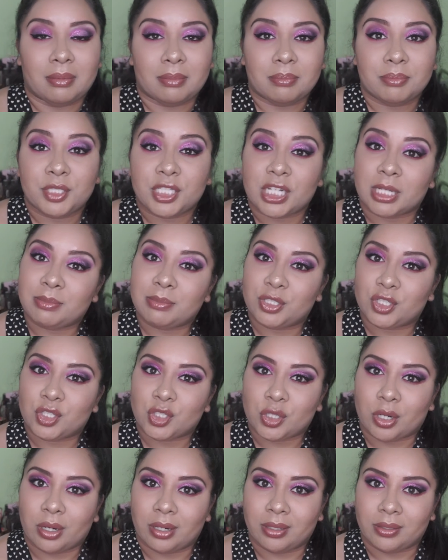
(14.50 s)
James
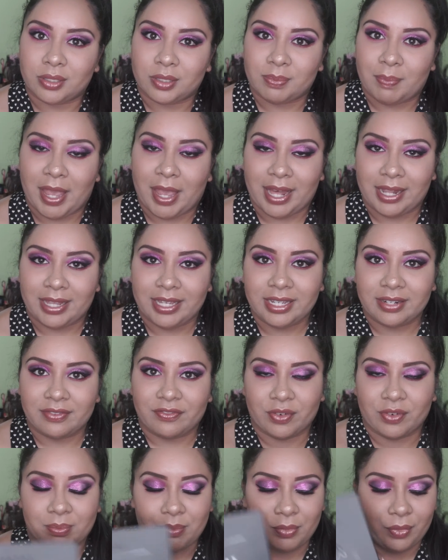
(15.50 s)
Charles palette
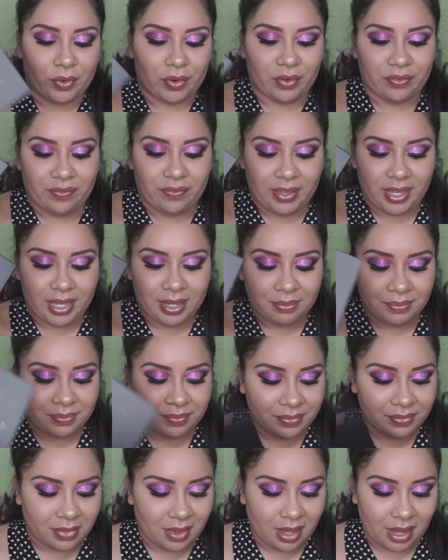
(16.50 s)
from Morphe,
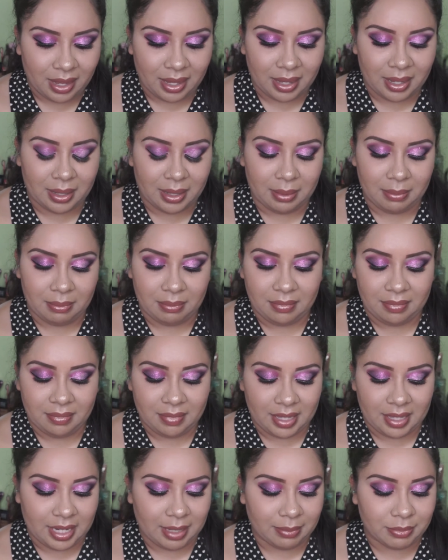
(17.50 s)
and
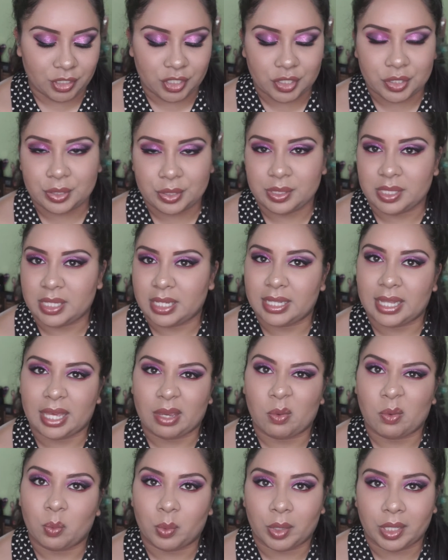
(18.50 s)
I'm just using like
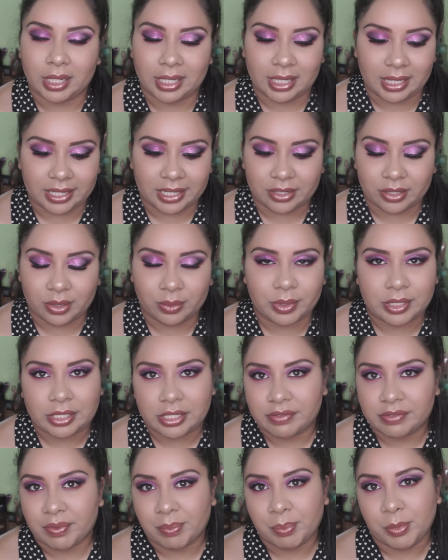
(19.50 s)
one glitter, which is
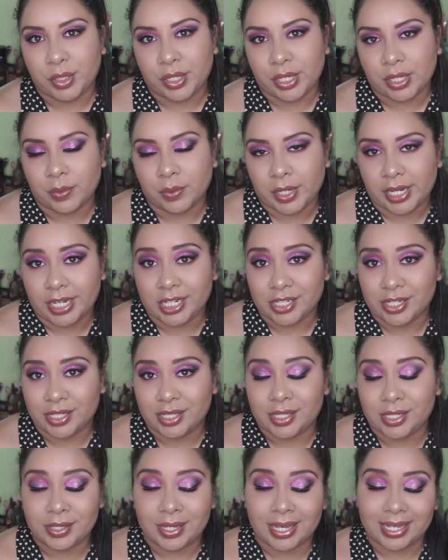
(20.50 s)
from Beauty
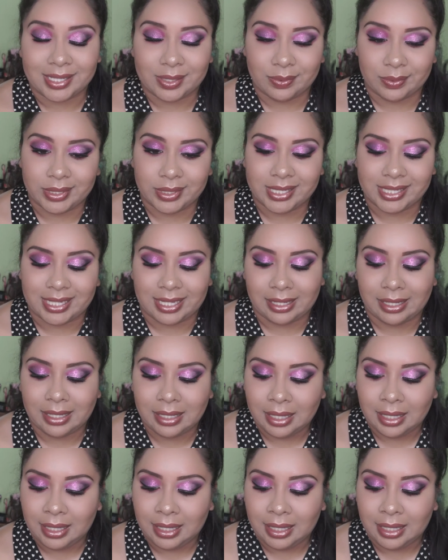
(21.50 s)
Creations. You guys will see.